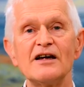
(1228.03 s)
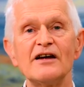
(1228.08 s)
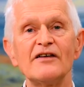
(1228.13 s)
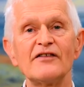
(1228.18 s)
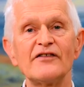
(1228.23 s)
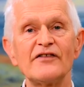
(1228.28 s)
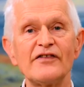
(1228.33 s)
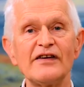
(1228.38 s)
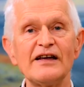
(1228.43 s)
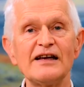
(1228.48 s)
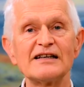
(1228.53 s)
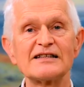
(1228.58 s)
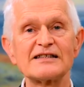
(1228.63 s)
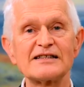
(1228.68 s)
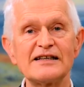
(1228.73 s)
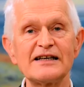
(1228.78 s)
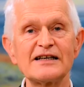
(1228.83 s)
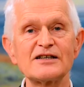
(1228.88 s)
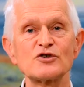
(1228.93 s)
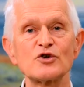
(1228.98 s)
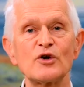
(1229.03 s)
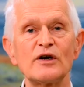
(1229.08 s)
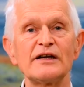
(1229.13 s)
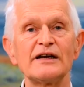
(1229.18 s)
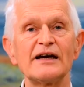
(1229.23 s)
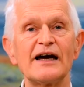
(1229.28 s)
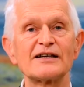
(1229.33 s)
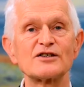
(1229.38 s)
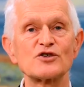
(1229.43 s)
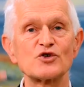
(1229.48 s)
feels sexually
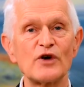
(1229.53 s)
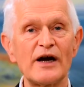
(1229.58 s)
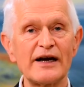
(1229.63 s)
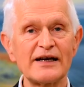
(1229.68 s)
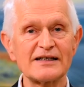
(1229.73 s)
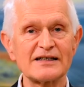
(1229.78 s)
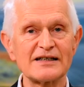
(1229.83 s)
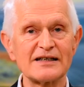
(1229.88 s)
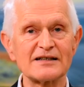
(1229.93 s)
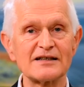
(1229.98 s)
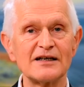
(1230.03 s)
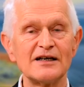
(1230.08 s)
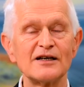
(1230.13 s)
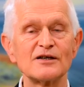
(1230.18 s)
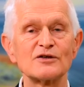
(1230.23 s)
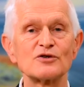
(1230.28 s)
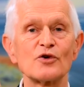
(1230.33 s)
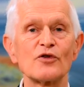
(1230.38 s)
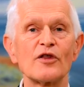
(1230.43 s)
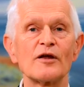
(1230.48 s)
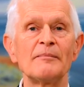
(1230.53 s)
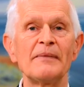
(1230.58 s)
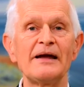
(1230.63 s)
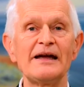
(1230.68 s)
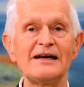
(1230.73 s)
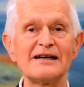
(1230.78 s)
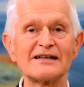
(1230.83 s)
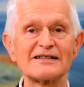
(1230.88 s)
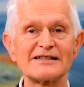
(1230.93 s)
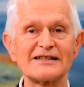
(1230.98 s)
attracted to the
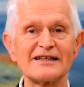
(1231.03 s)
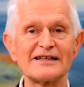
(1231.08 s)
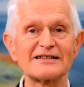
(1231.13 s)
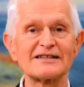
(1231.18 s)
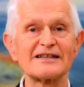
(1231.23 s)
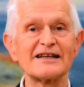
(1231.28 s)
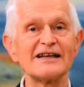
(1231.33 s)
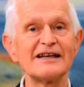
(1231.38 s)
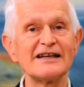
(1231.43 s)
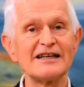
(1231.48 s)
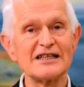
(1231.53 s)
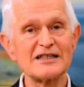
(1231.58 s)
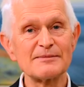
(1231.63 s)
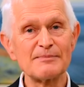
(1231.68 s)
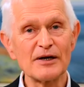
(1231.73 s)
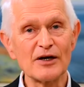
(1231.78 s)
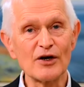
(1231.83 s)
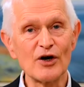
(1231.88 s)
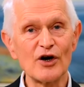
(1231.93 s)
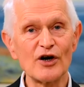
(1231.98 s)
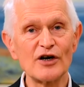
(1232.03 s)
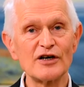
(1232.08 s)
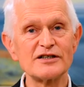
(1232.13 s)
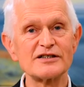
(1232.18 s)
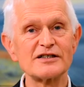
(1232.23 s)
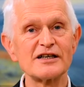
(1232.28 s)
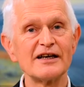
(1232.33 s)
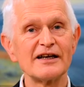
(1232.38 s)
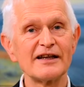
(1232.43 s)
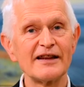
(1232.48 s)
male sex, it is
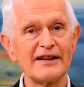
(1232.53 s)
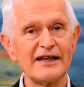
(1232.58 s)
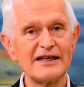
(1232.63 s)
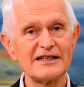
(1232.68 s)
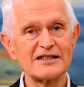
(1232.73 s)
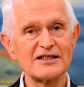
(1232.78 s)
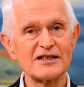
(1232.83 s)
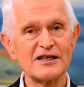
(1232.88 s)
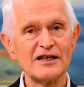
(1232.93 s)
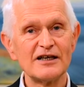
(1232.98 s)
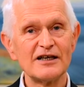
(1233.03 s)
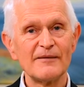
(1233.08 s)
because this